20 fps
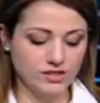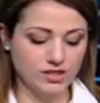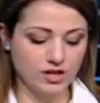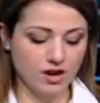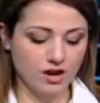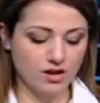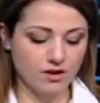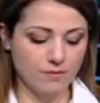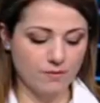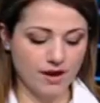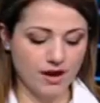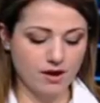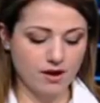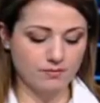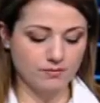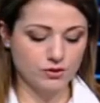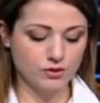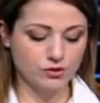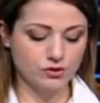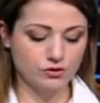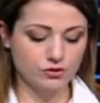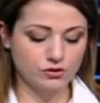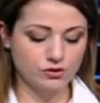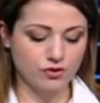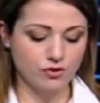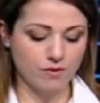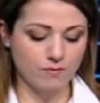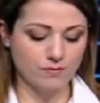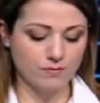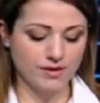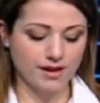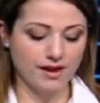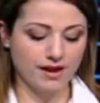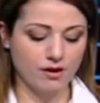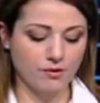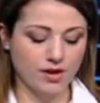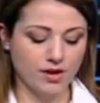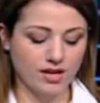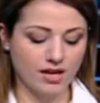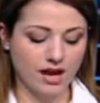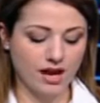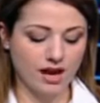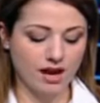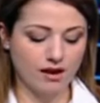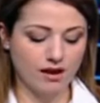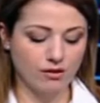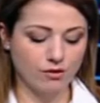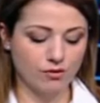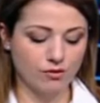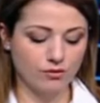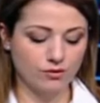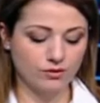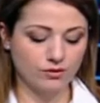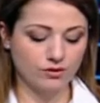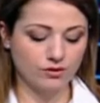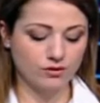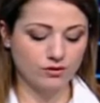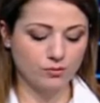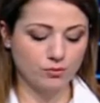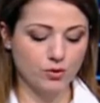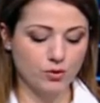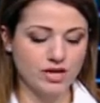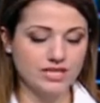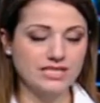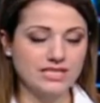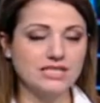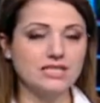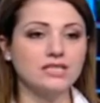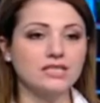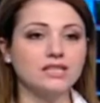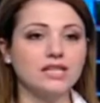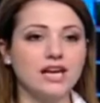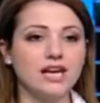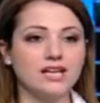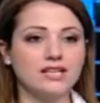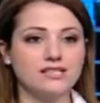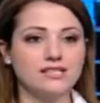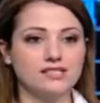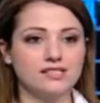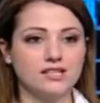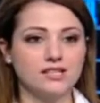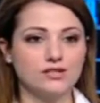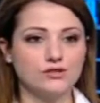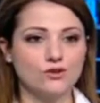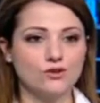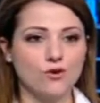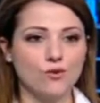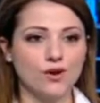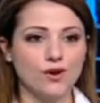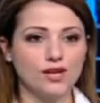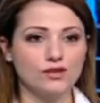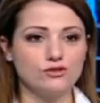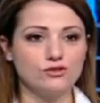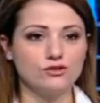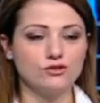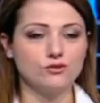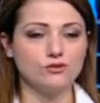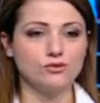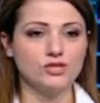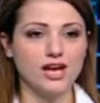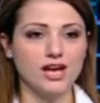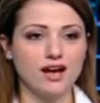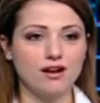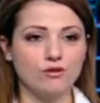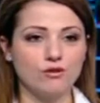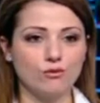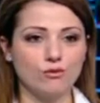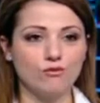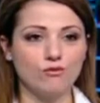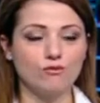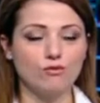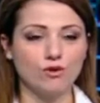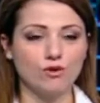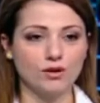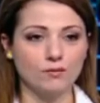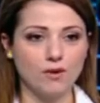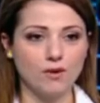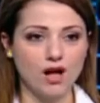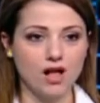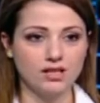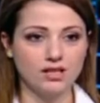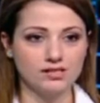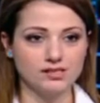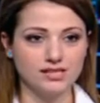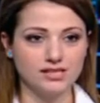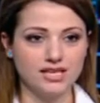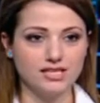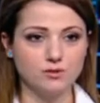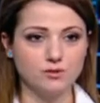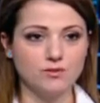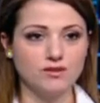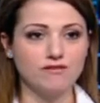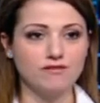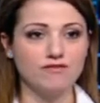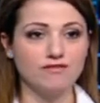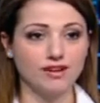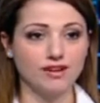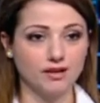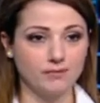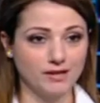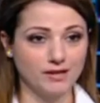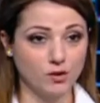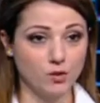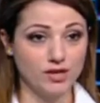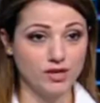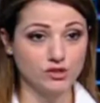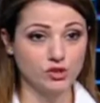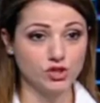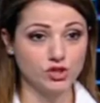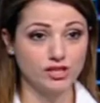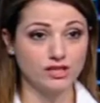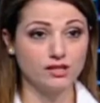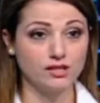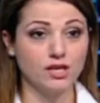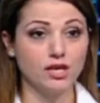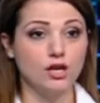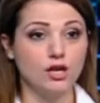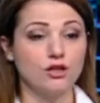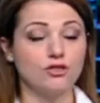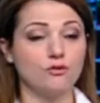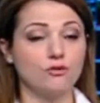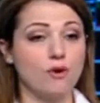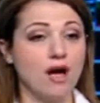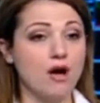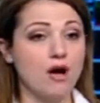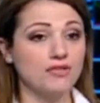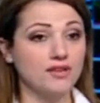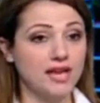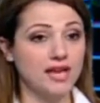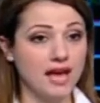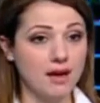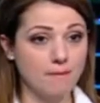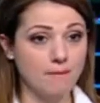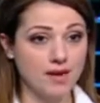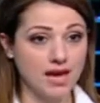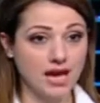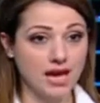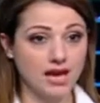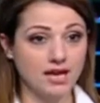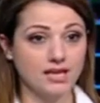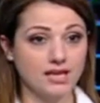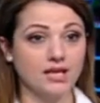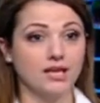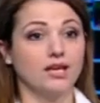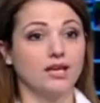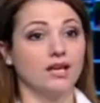talk about Mr. Trump now and how the president-elect is going to tackle foreign policy. It's been a very big question throughout the campaign,